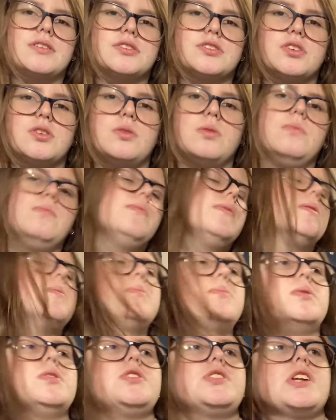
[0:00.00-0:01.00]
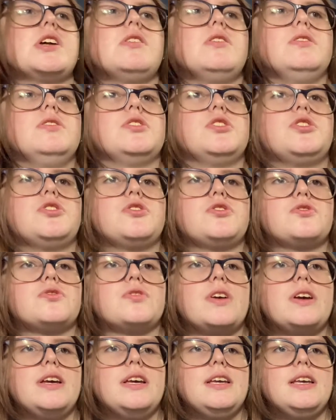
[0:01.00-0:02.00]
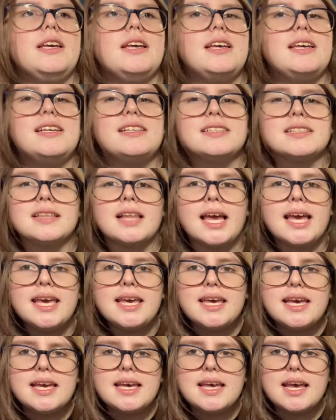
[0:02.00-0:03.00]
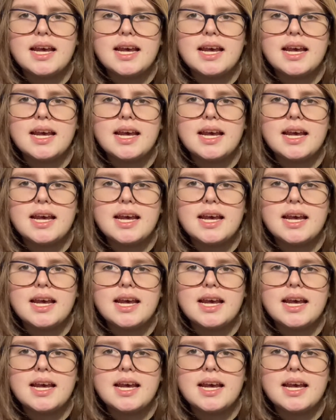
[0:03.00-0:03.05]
So push down on the string as light